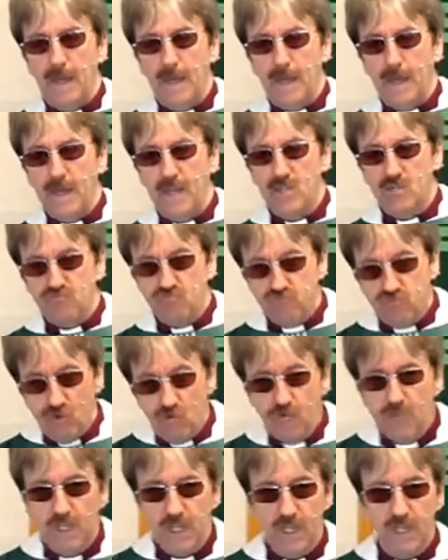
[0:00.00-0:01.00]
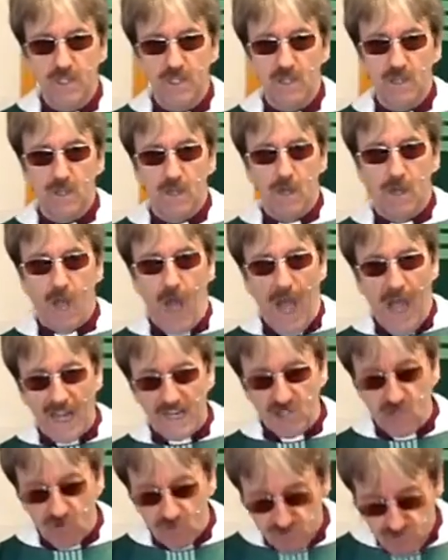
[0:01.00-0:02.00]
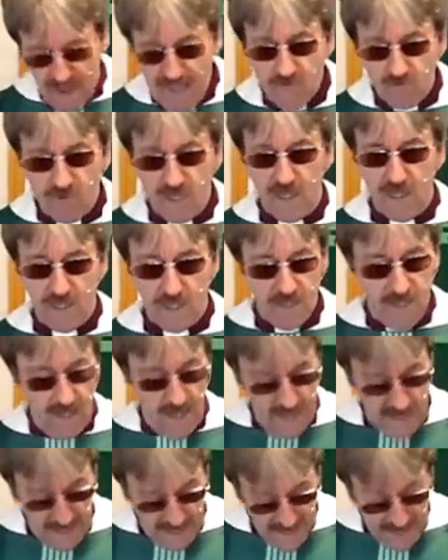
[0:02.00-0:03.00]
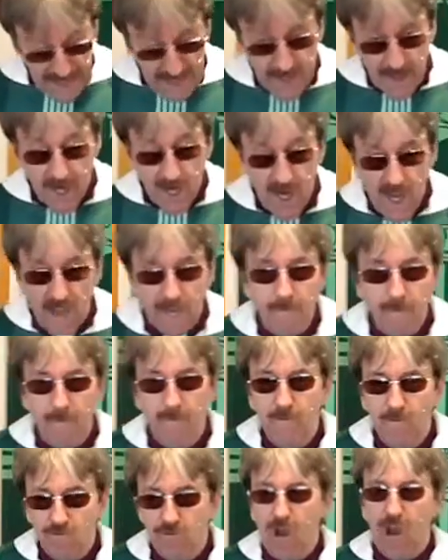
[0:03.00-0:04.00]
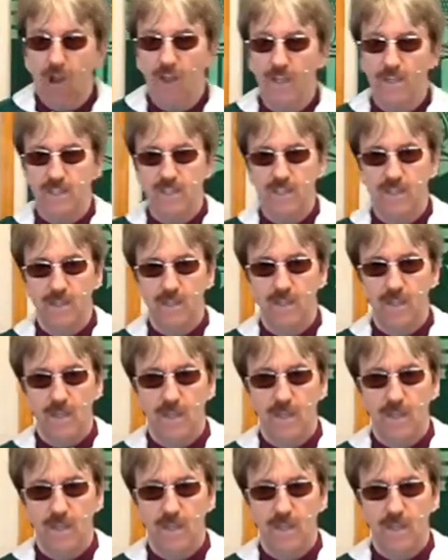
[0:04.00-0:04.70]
is rooted and grounded in the love of Christ,